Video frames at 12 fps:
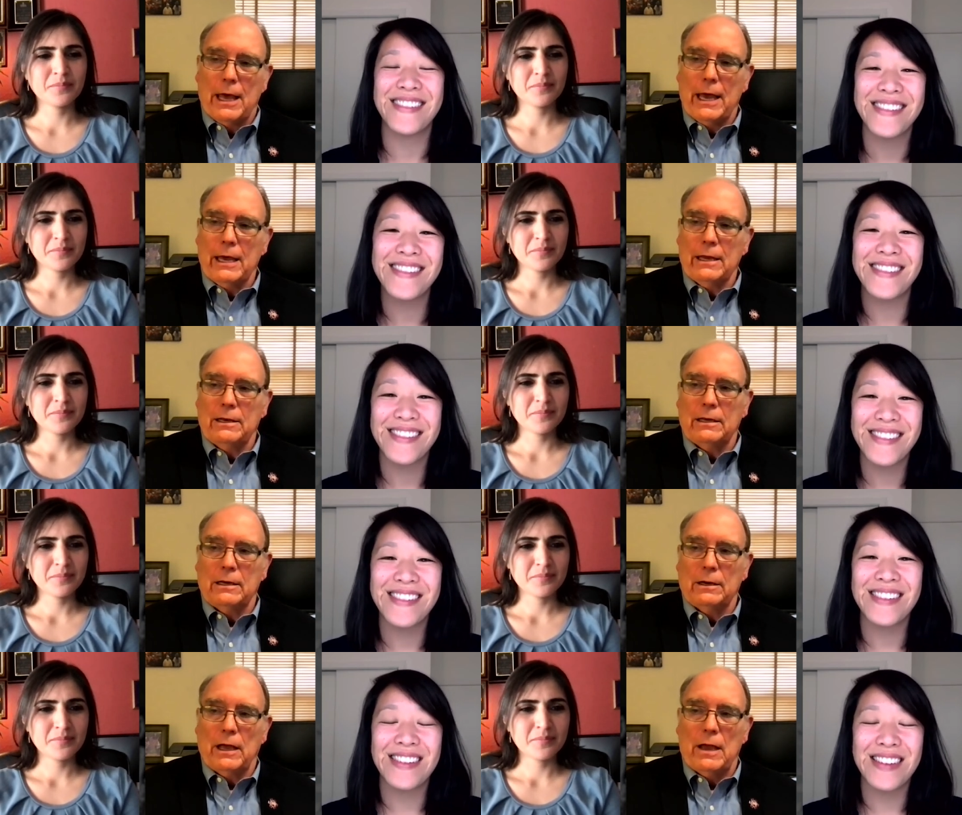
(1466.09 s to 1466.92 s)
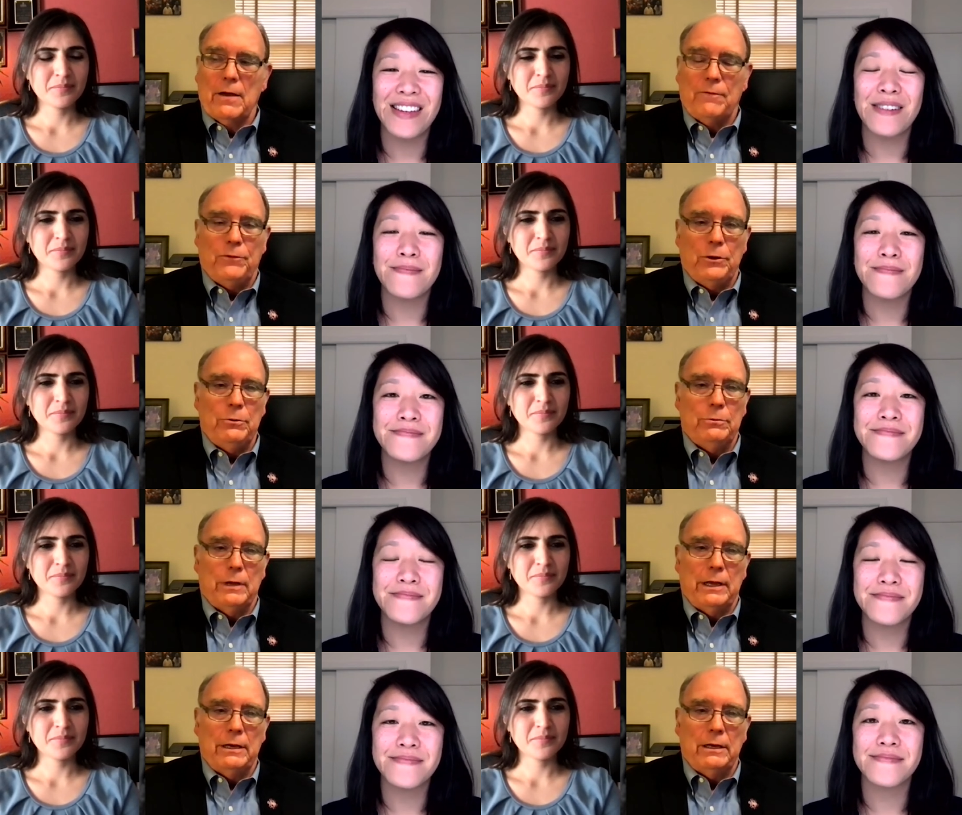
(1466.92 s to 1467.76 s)
Speaker 1: and uh, if
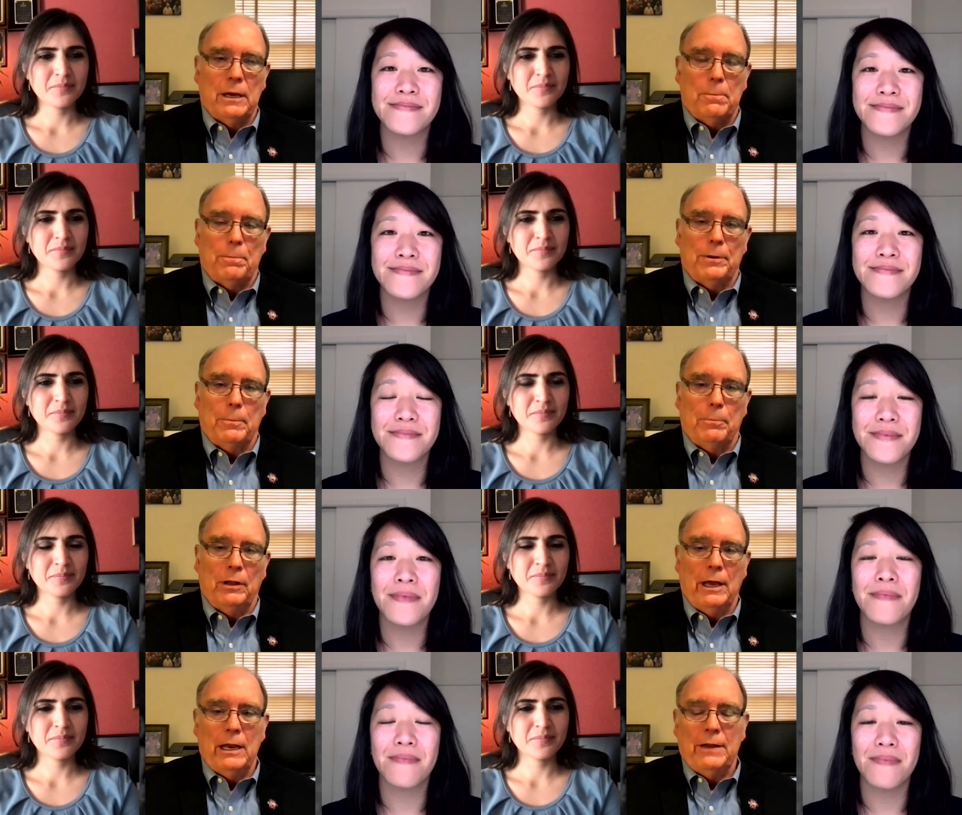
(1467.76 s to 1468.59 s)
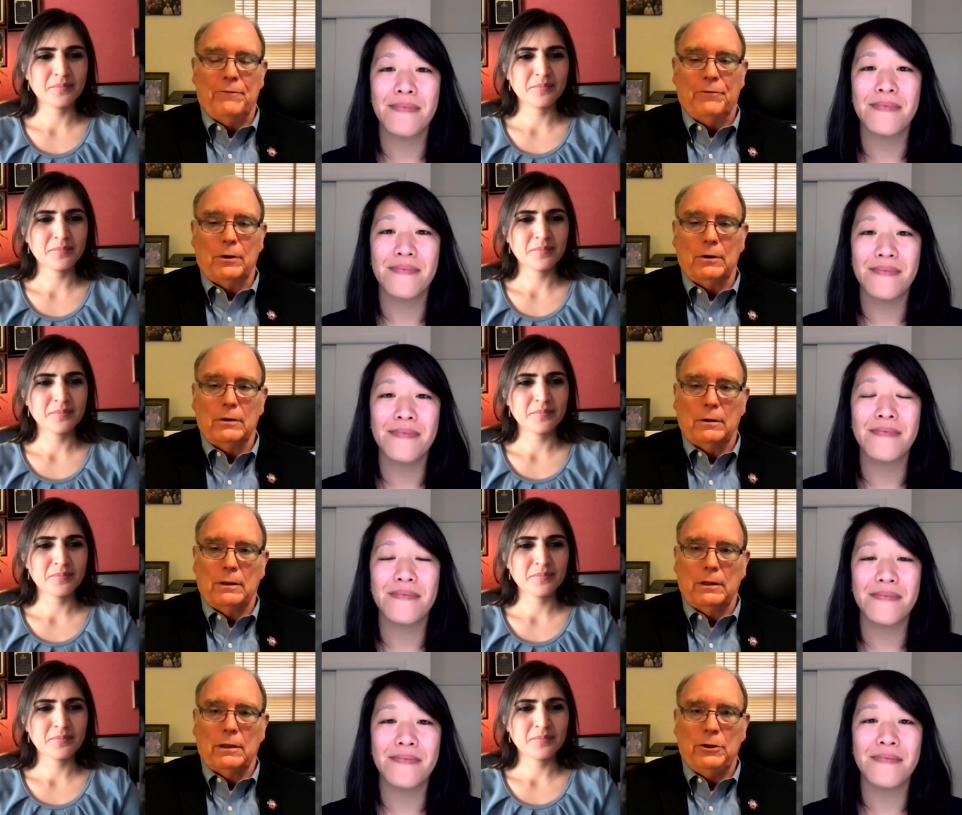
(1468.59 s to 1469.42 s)
you end up uh, planning for
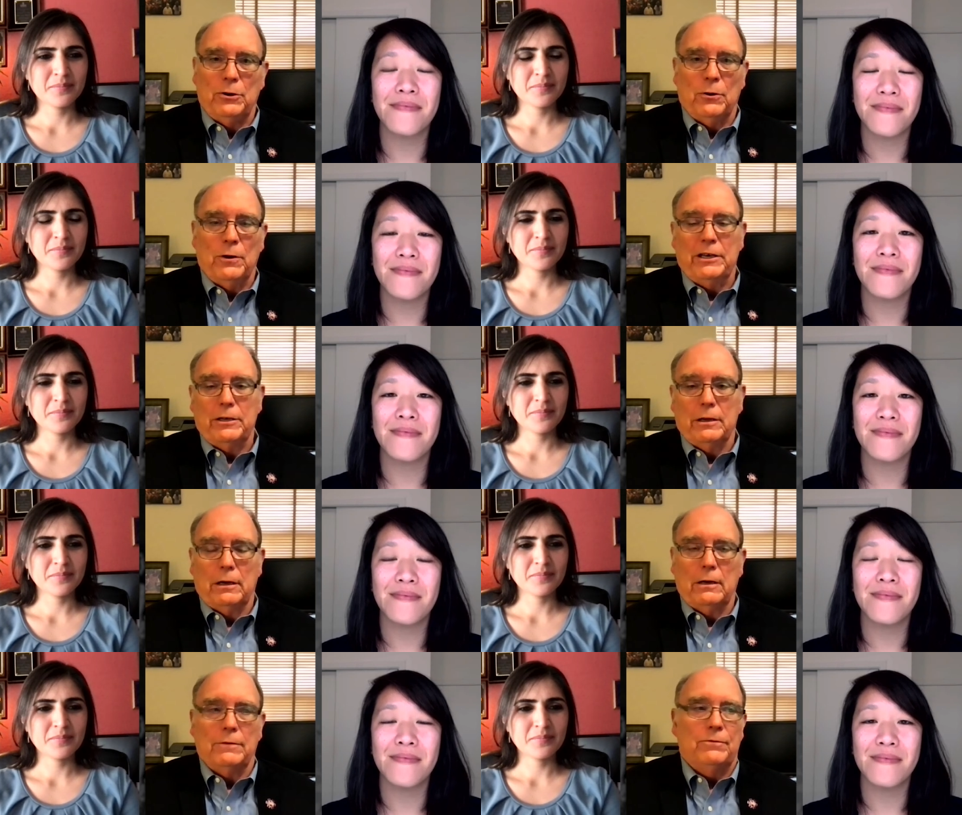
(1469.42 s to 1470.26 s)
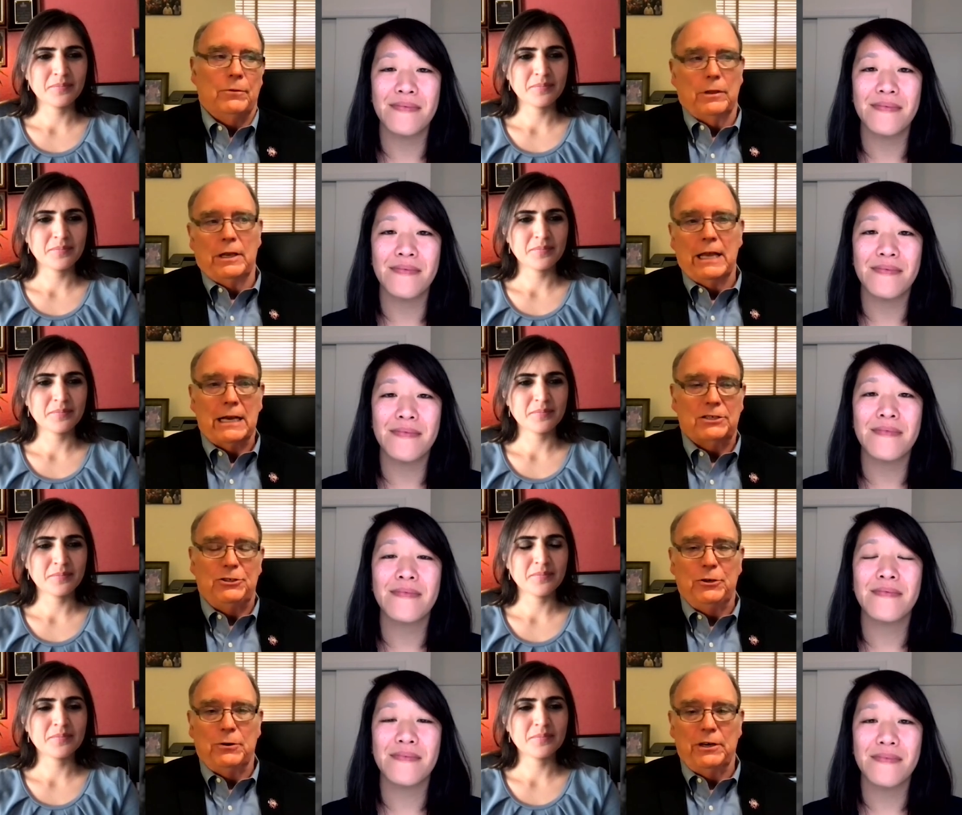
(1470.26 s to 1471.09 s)
Uri uh, for the
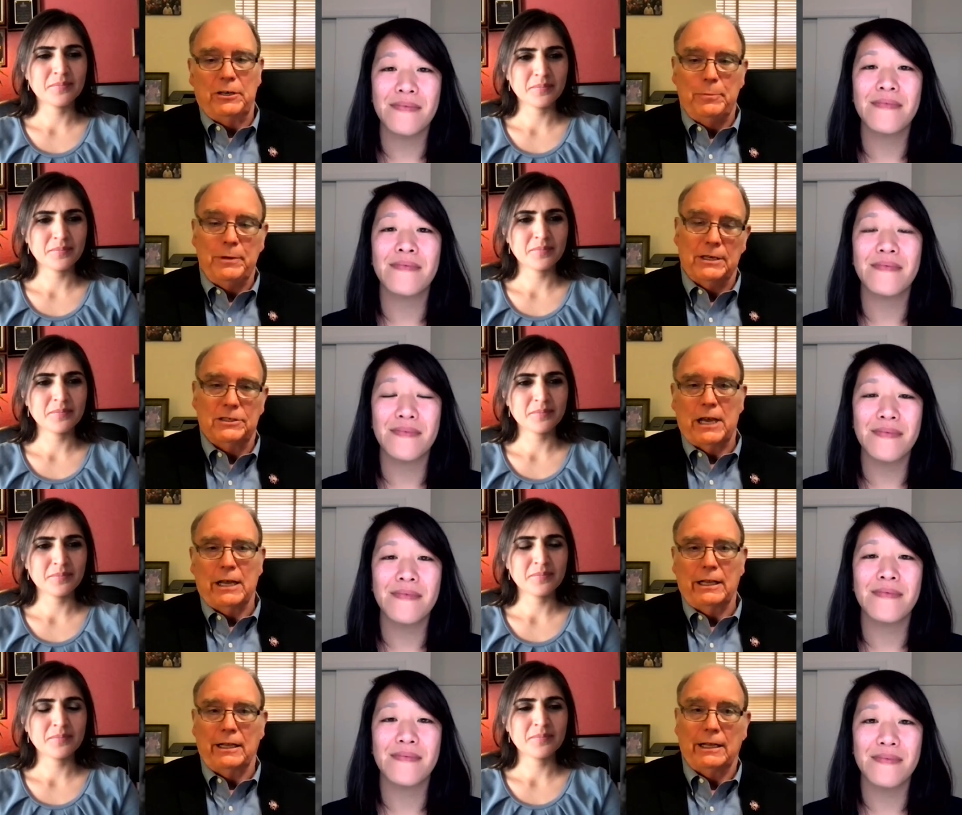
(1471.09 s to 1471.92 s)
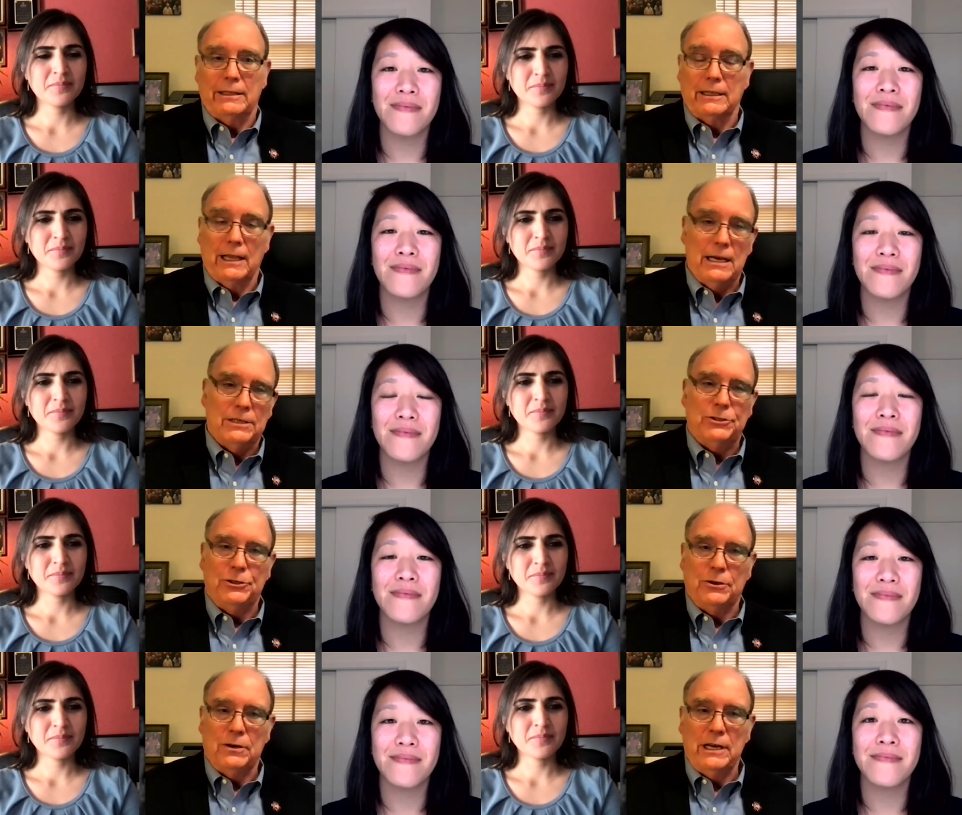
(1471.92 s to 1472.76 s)
next Uri to be exactly like the
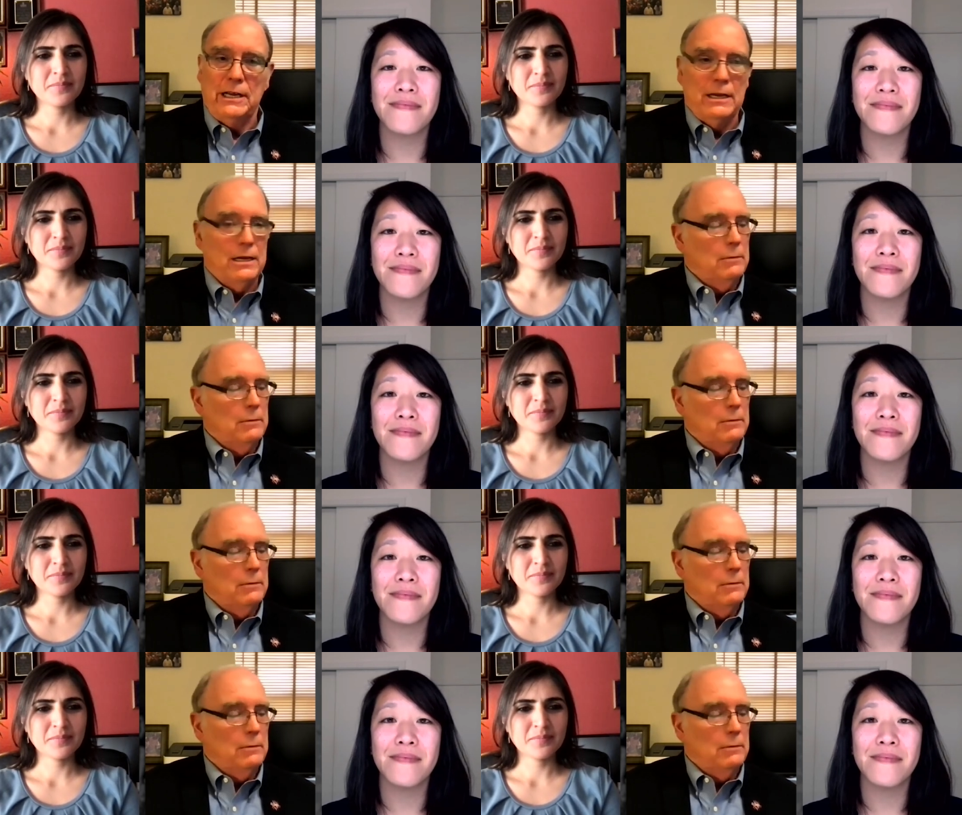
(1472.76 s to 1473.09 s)
last Uri,